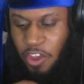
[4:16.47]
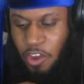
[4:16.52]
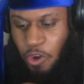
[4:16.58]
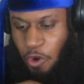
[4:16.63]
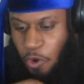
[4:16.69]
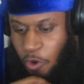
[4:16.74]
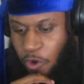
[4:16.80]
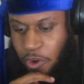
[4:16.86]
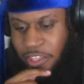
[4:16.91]

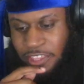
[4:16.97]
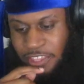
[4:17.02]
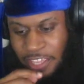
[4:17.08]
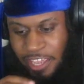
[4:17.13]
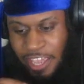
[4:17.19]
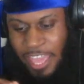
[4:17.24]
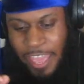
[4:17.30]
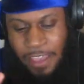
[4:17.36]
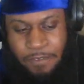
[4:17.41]
Only thing
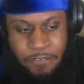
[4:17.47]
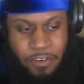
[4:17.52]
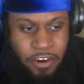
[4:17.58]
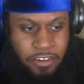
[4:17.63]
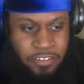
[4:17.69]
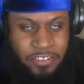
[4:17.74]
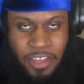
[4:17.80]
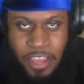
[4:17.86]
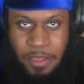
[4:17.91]
I have
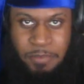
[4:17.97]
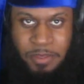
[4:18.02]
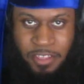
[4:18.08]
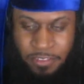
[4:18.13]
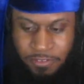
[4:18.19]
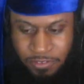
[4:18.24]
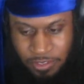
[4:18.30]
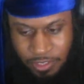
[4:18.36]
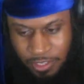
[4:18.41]
hard time
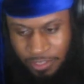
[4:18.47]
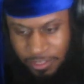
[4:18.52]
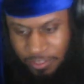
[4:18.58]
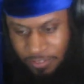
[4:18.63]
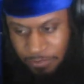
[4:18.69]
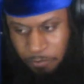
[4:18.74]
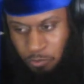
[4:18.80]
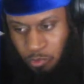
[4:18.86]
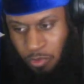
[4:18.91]
is
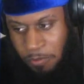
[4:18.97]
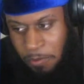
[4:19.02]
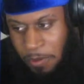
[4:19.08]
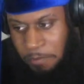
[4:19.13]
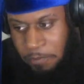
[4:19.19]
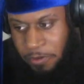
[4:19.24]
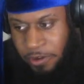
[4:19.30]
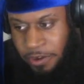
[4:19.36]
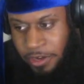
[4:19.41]
is
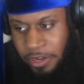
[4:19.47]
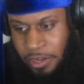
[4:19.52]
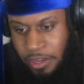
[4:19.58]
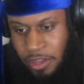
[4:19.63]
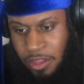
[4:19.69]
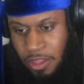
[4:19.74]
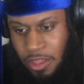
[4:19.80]
remembering